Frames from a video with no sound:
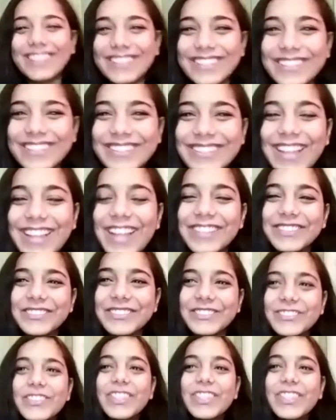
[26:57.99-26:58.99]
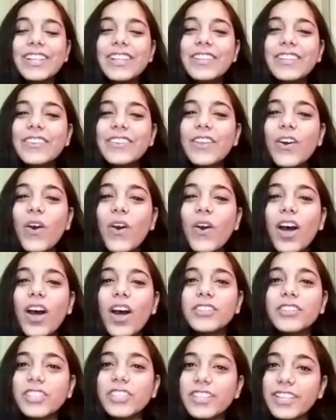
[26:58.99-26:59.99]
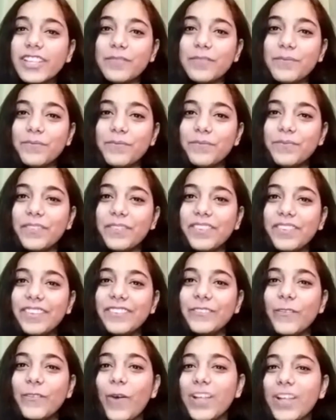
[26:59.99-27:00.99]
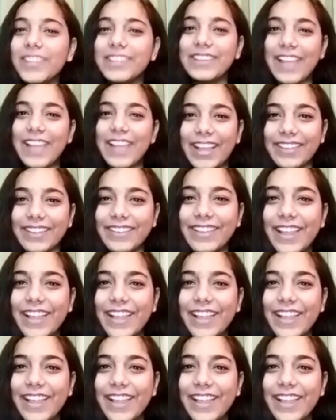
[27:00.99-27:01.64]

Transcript: That's true. So, Jenny, what's next?